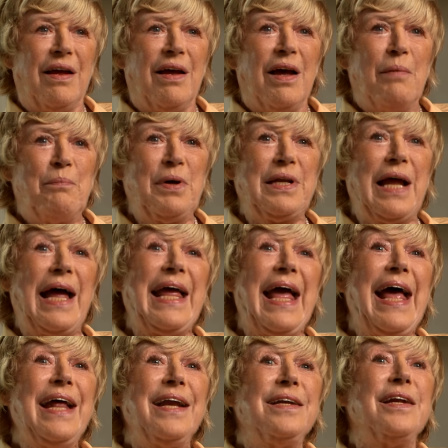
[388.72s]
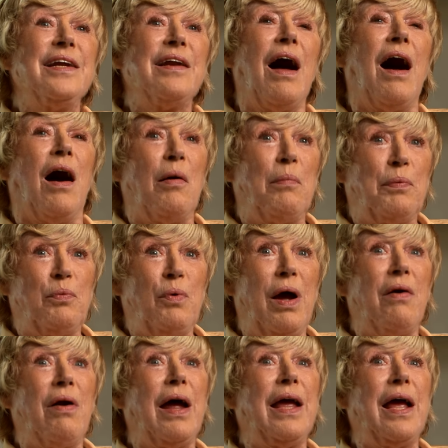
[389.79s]
But I ended up,
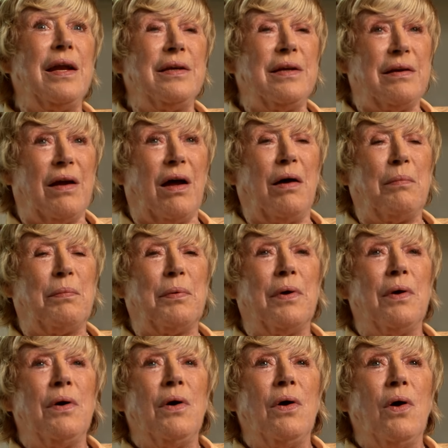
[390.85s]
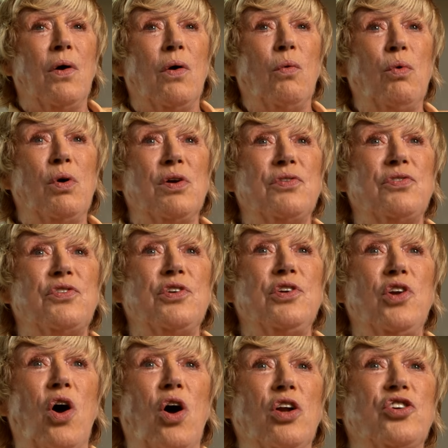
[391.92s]
where I ended up, was
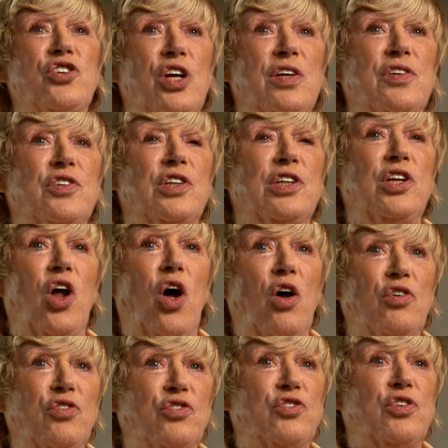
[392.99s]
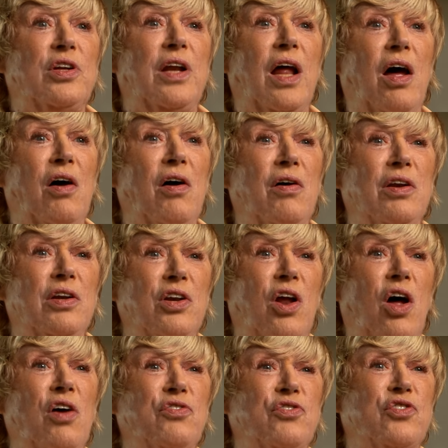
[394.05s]
not just loss,
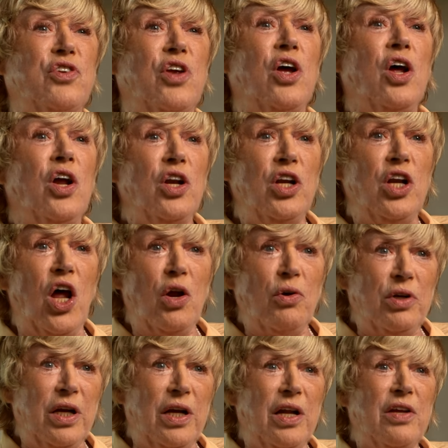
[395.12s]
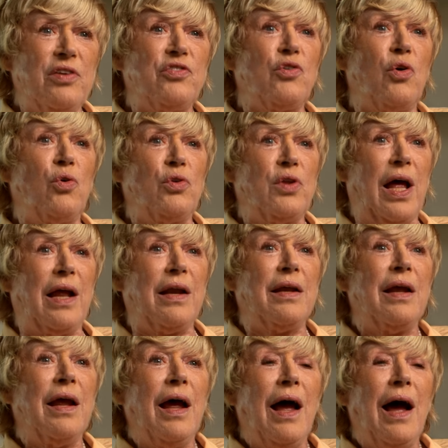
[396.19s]
loneliness, all that.
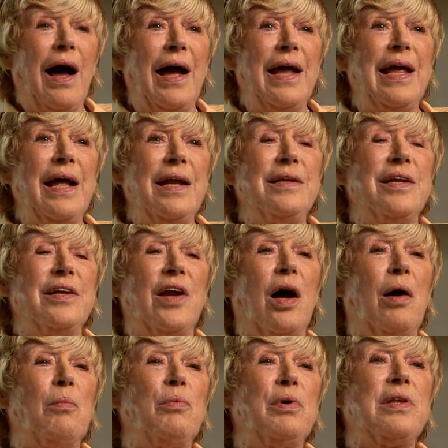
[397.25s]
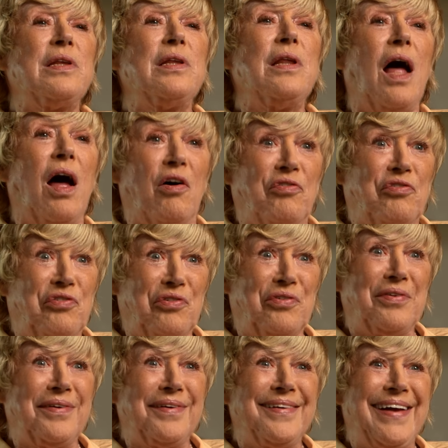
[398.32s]
I ended up with love,
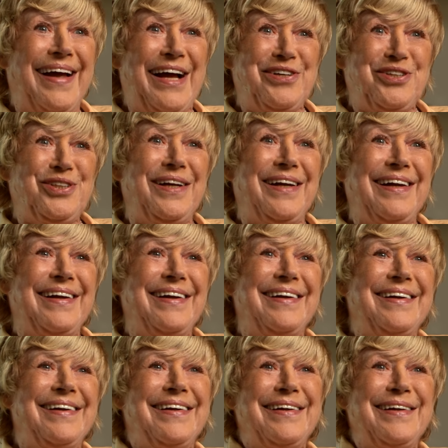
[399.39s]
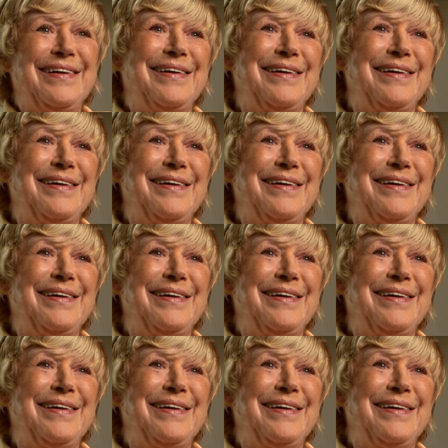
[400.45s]
actually.